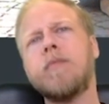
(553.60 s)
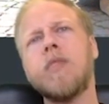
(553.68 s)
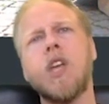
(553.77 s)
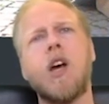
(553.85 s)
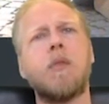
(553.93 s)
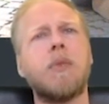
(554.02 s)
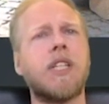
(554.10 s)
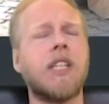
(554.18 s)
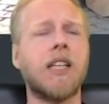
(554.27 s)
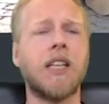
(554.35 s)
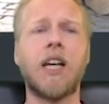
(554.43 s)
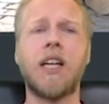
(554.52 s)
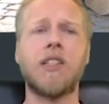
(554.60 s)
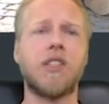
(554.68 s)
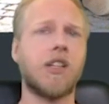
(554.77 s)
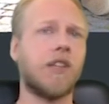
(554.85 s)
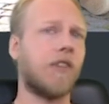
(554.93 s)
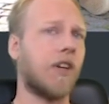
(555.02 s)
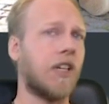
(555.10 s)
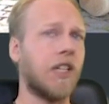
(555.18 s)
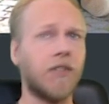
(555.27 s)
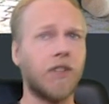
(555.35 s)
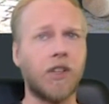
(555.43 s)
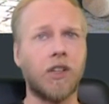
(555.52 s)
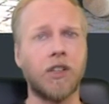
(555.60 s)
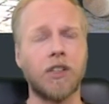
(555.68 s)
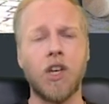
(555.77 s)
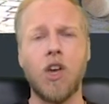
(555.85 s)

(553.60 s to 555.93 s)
But deadlines are very difficult